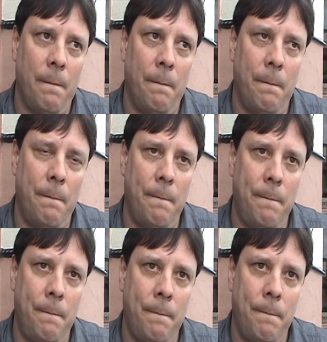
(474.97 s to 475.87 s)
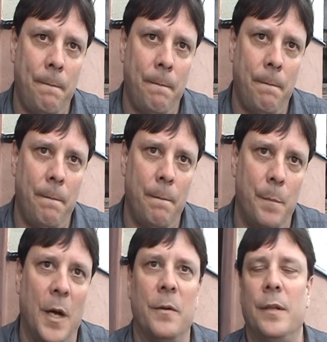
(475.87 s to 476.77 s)
than we think?
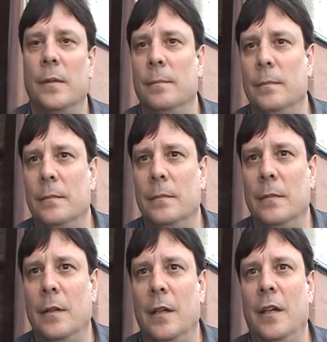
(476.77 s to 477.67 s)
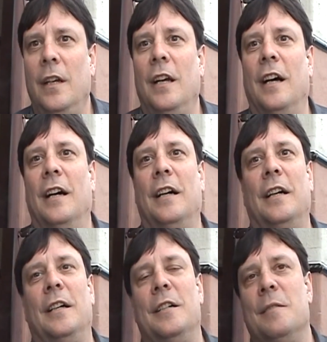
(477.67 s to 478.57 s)
Both.
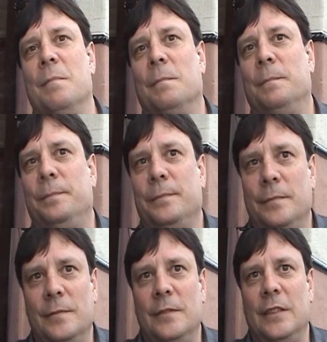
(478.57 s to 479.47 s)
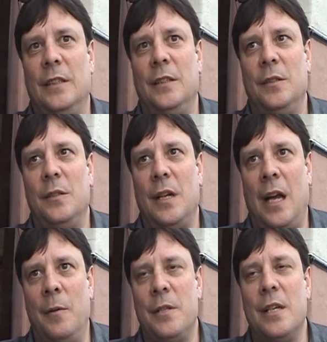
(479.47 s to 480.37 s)
Um, I was